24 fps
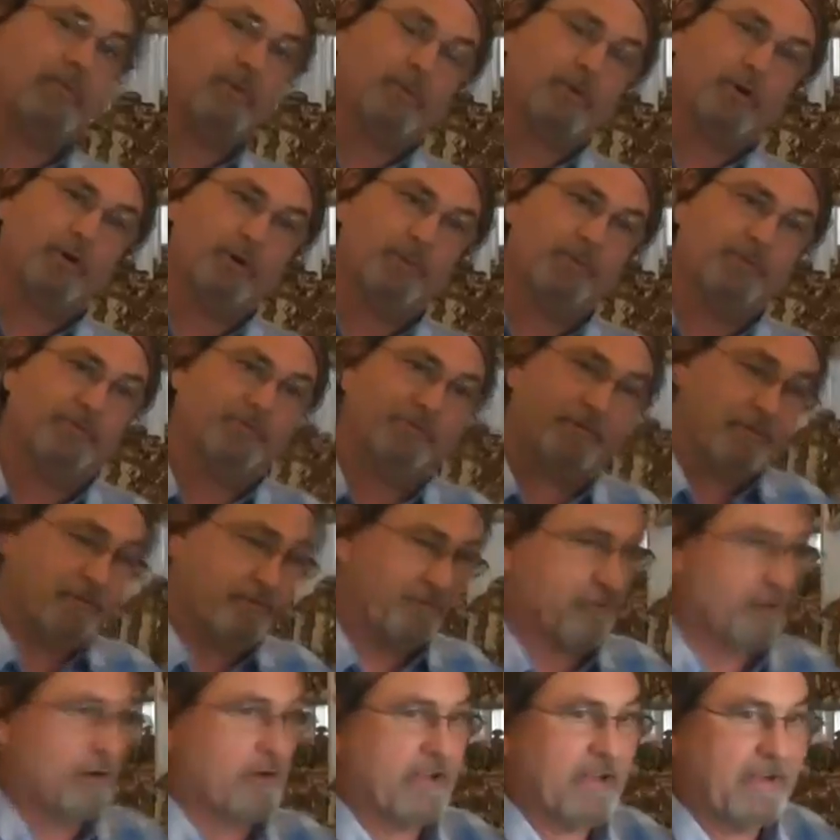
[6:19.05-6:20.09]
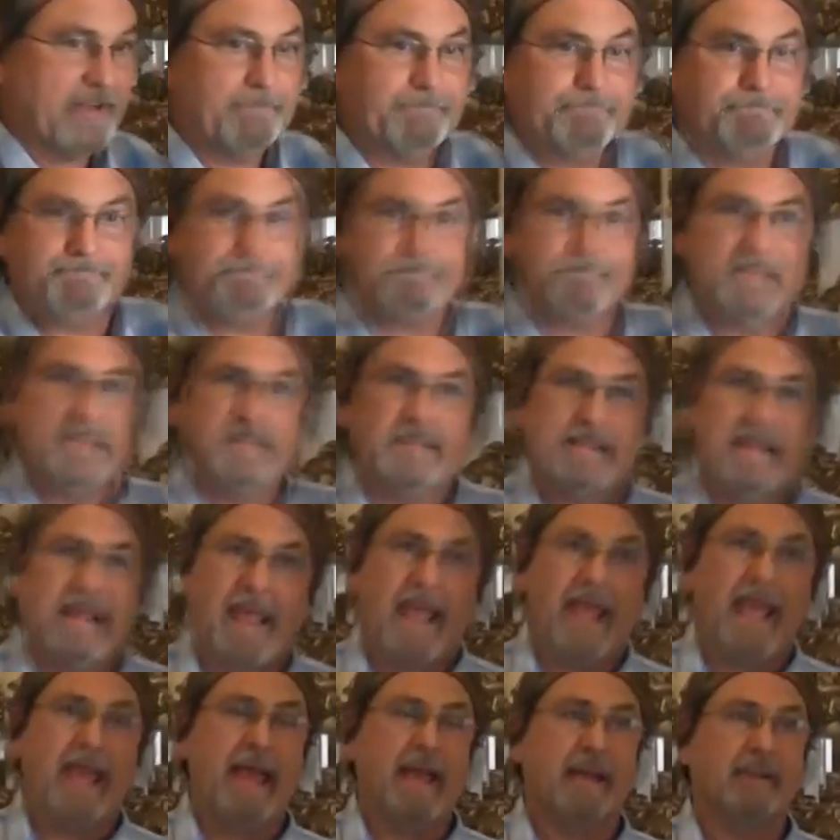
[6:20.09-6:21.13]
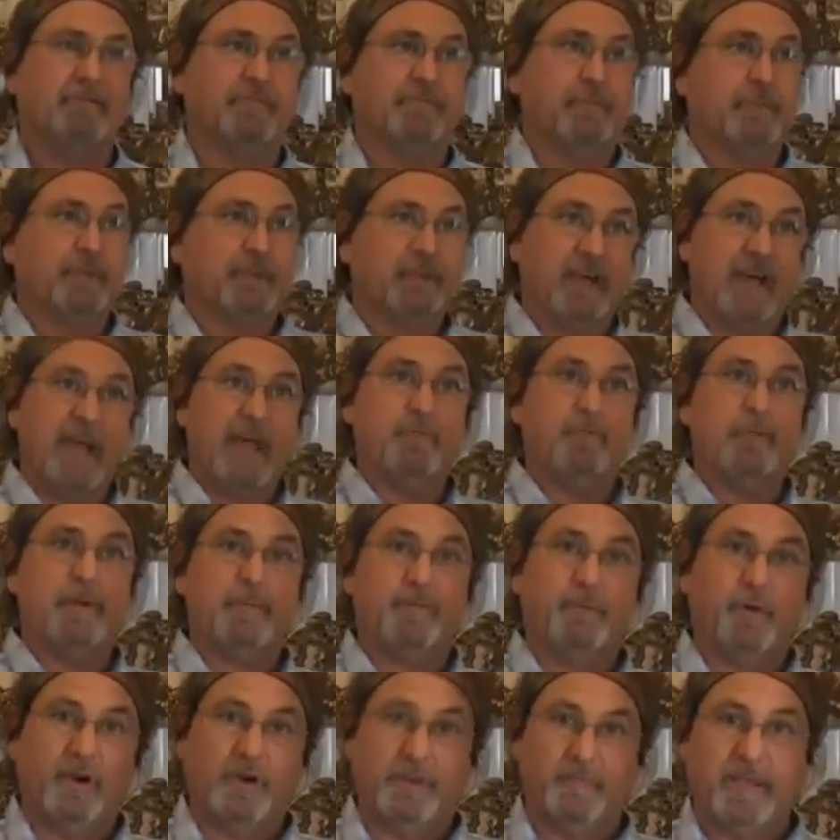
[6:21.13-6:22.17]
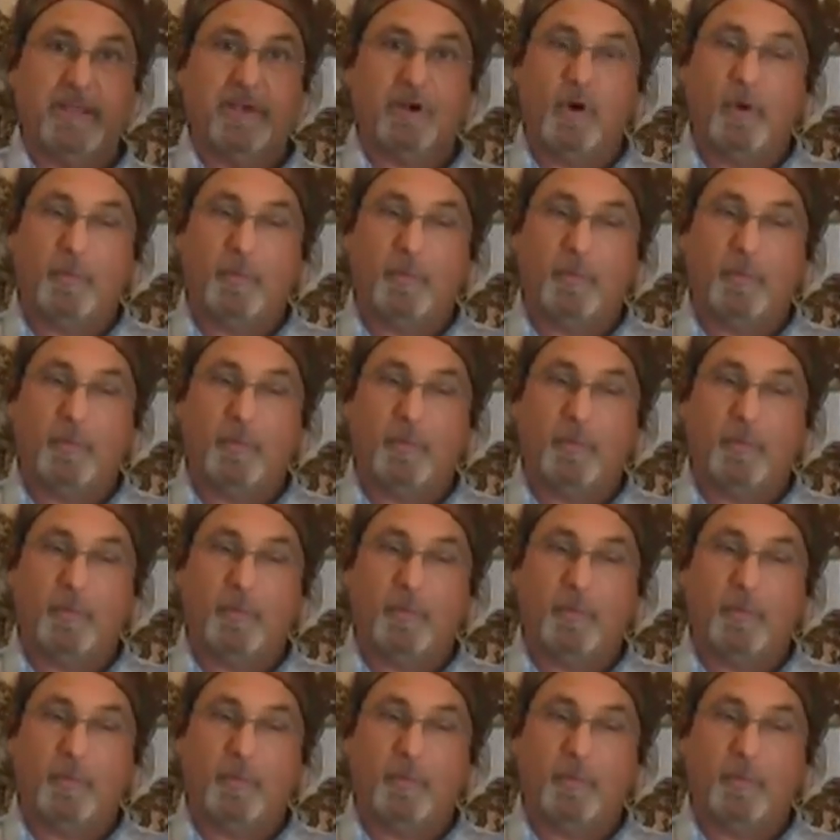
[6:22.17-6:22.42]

the room for fruiting, and from the time we put them in,